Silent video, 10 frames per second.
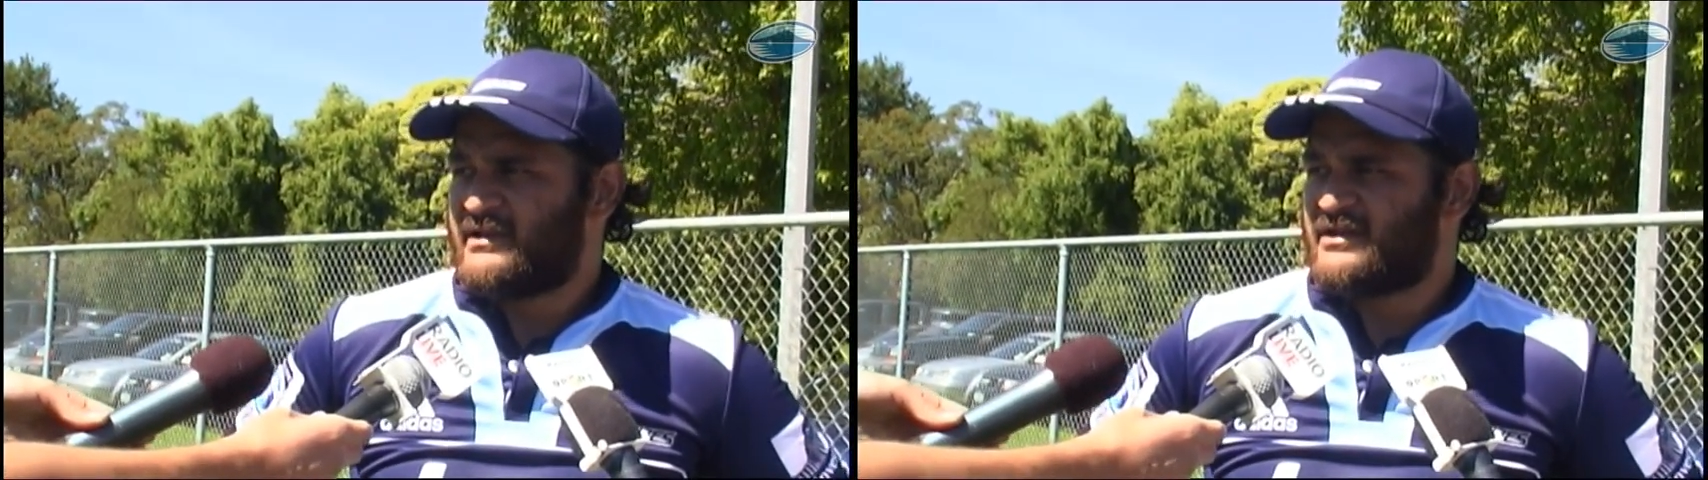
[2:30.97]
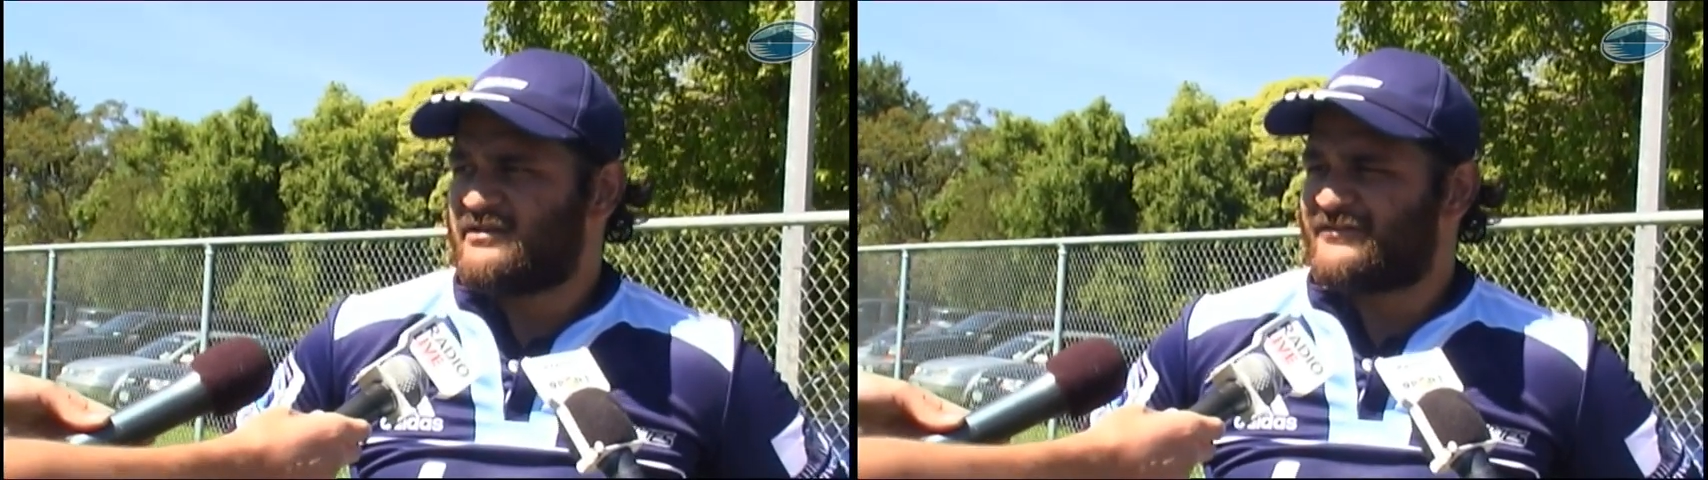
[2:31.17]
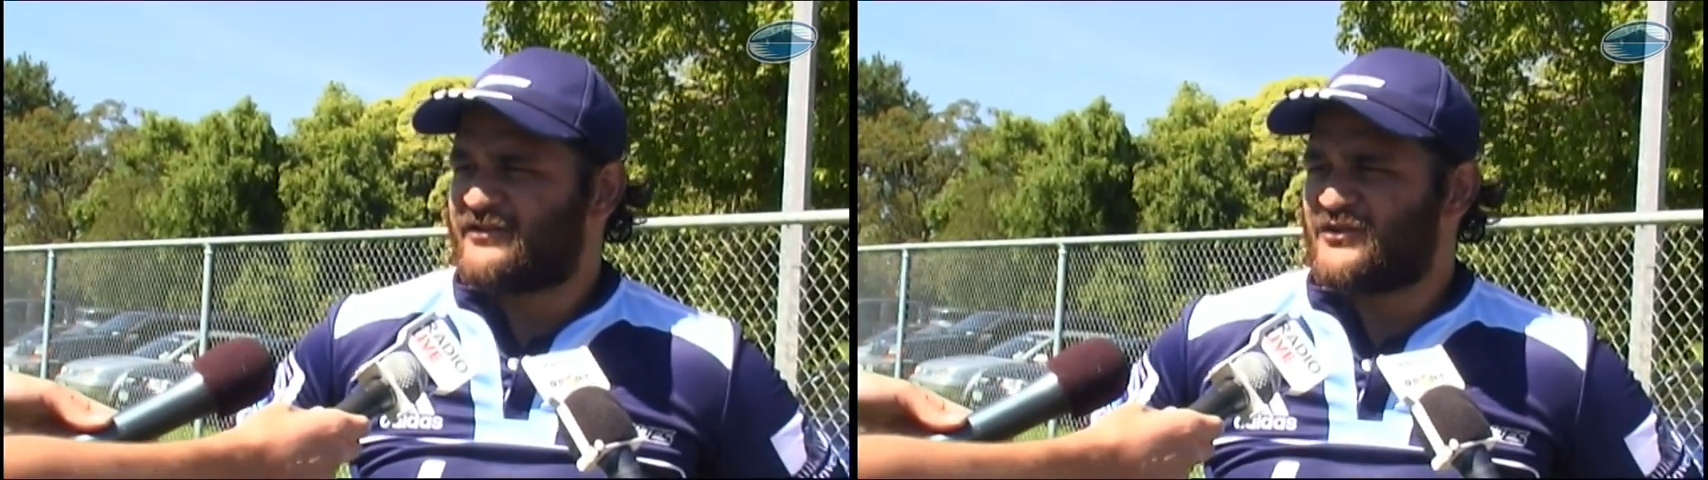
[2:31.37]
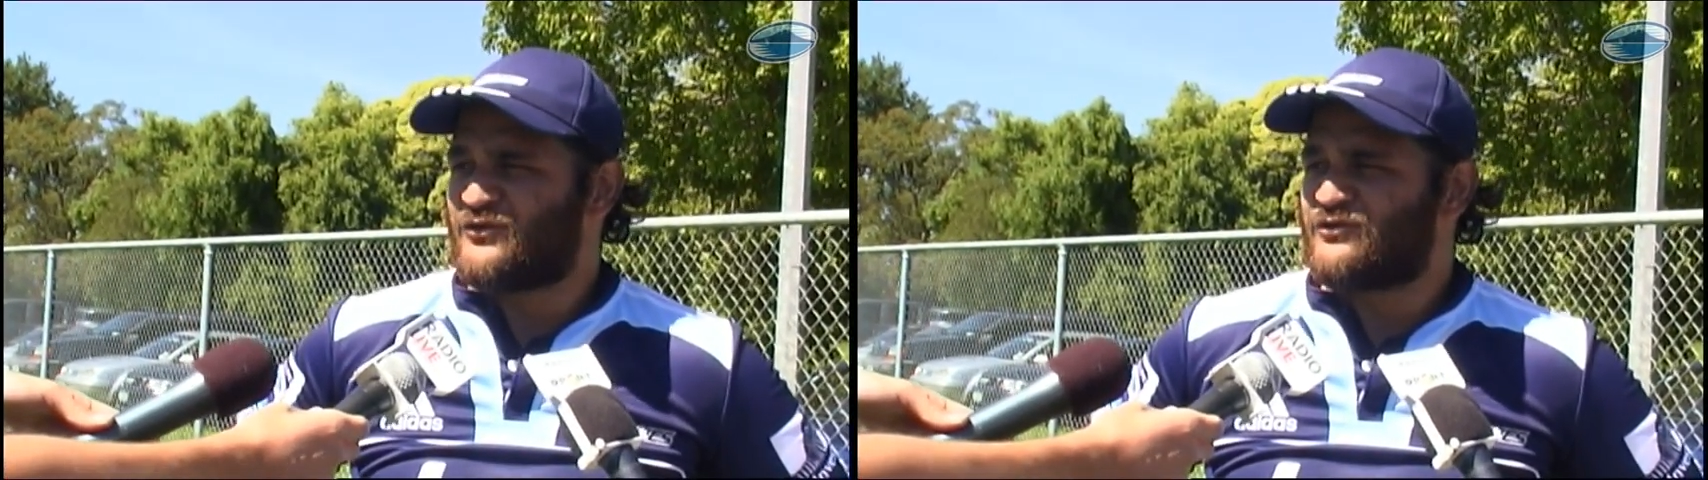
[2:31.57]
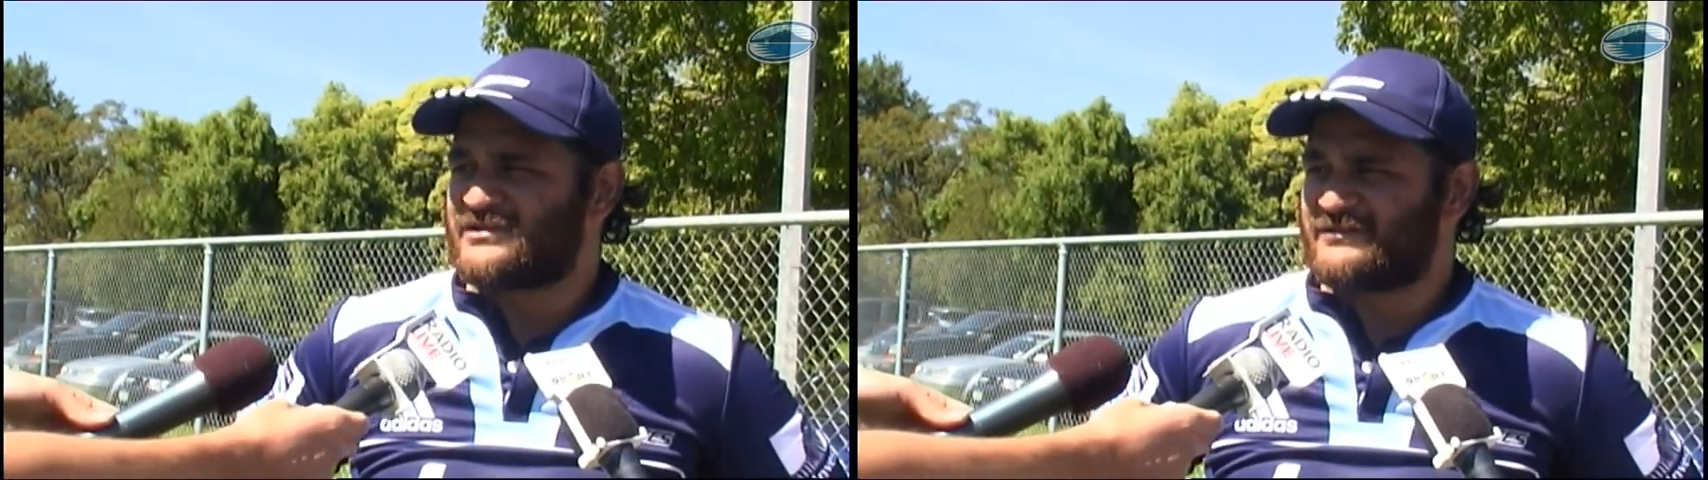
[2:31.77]
And you know, you're
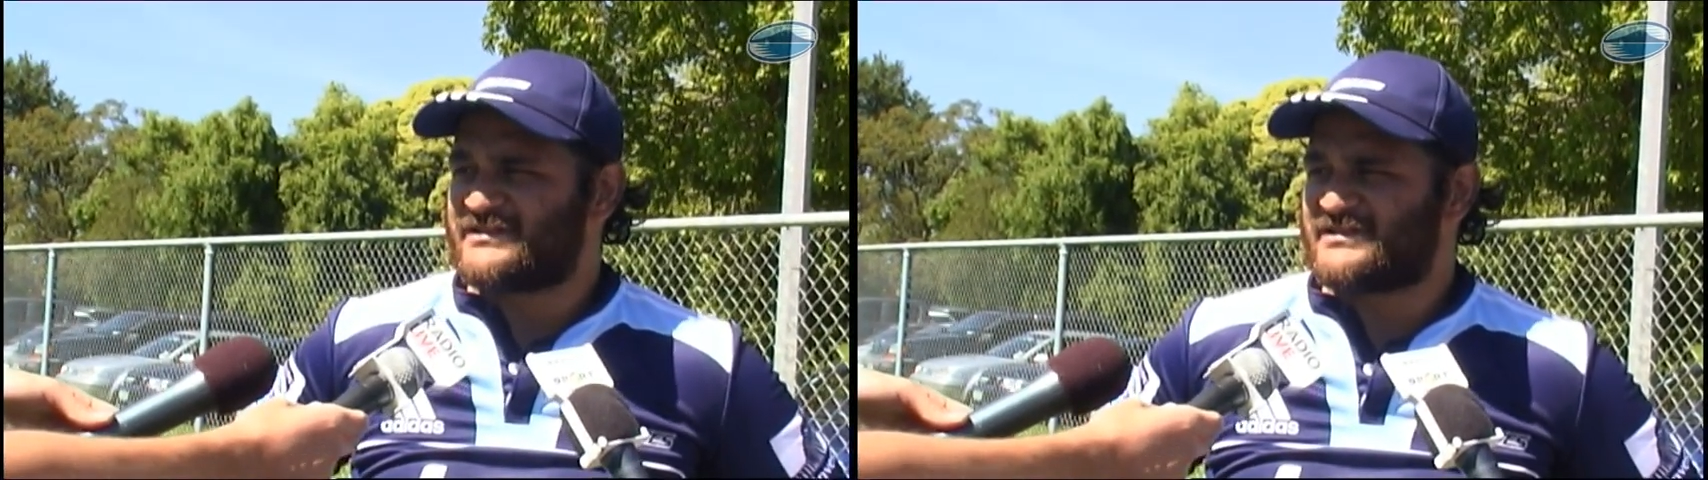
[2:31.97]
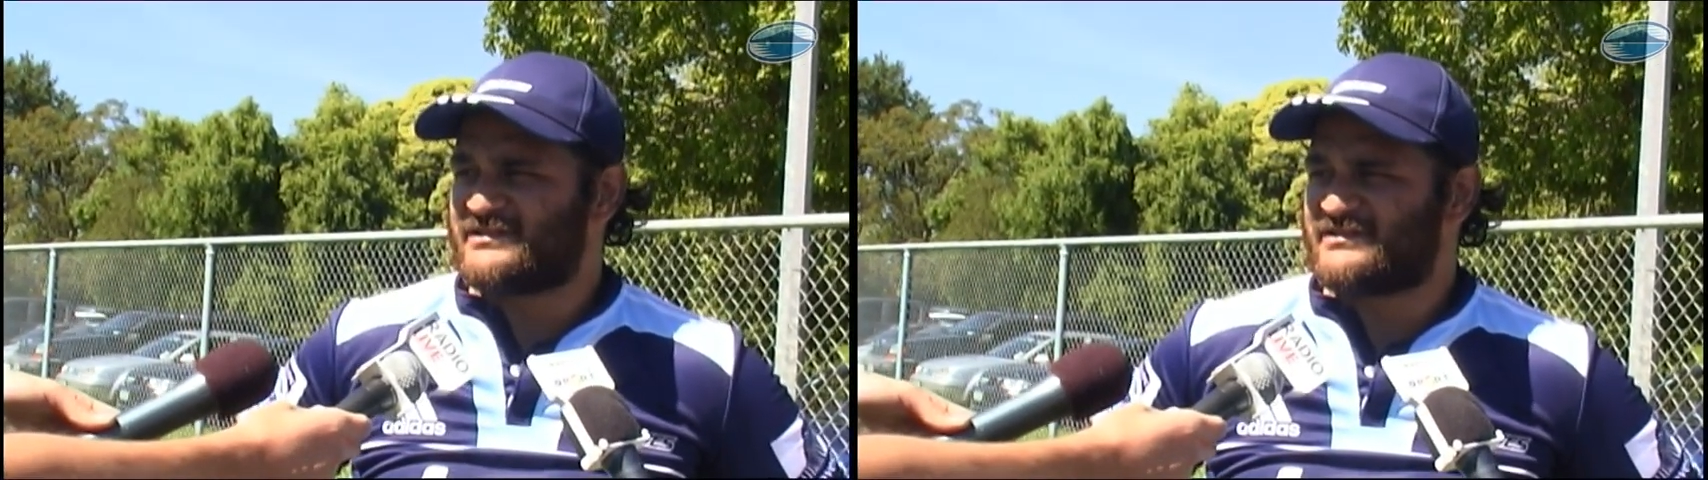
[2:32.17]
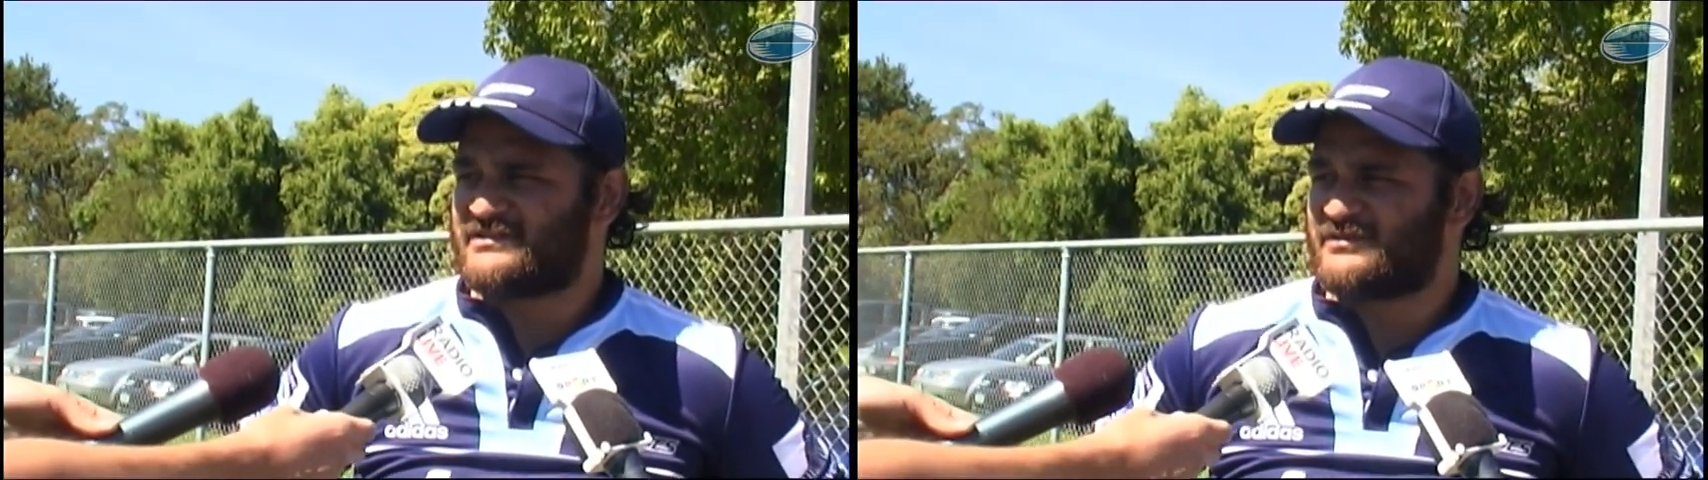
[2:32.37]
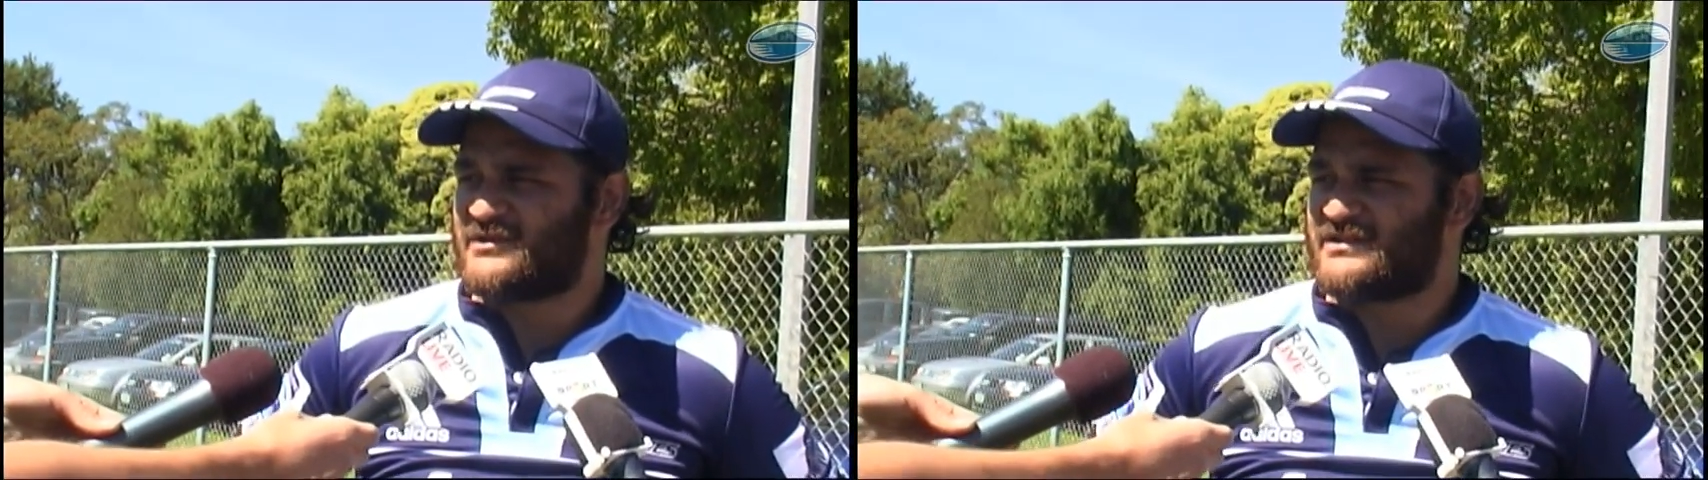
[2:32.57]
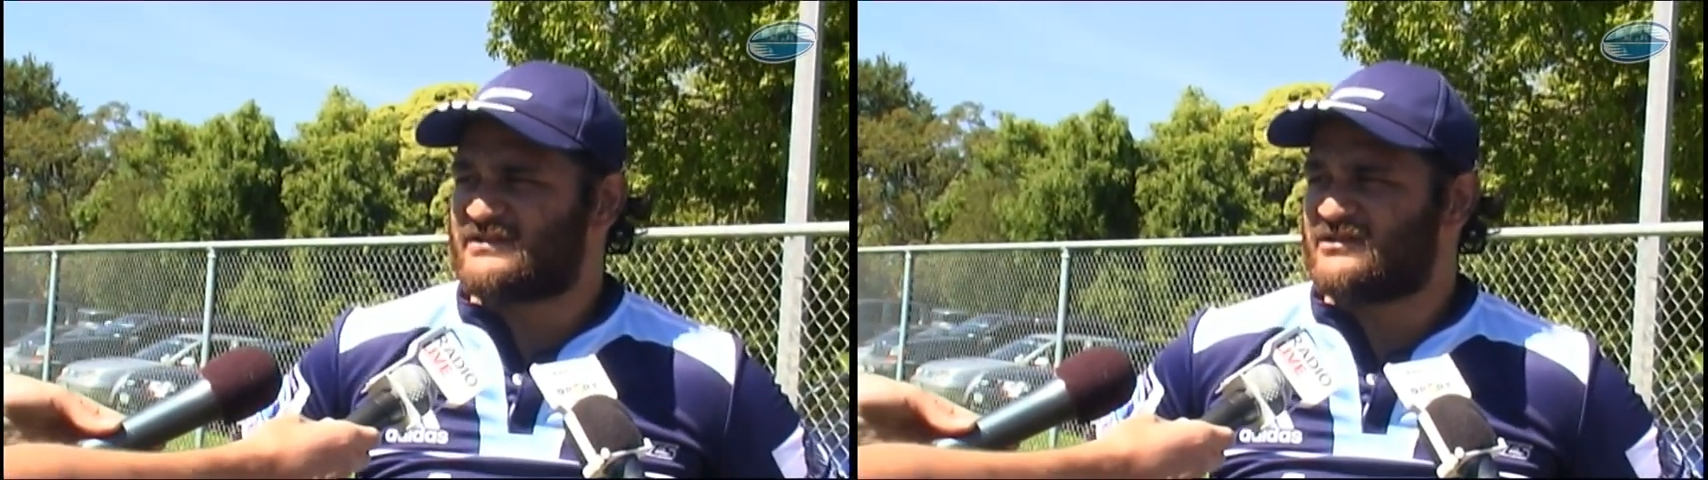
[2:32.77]
always looking to
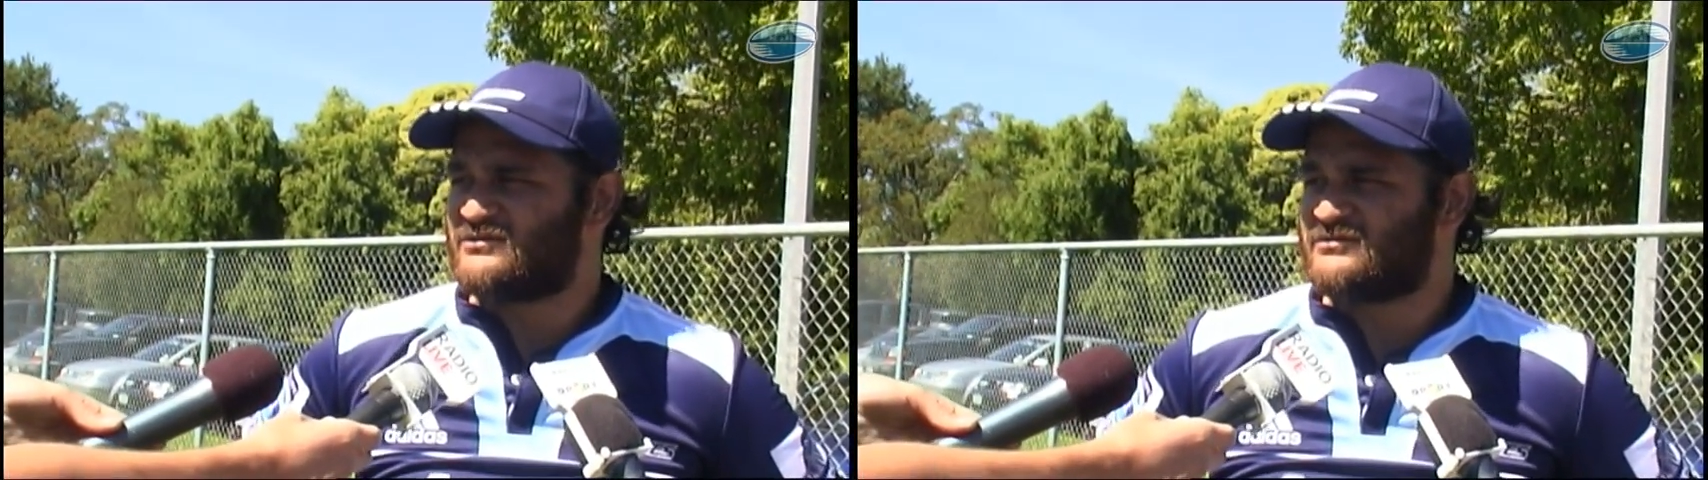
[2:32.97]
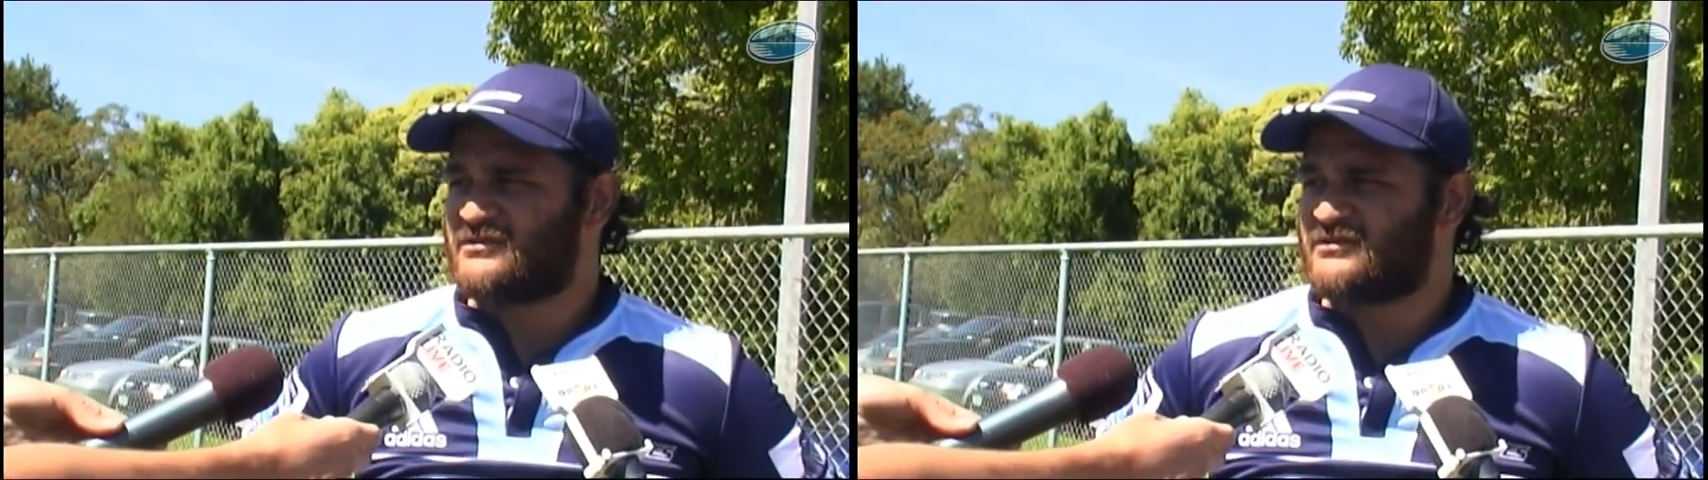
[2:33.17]
win a title.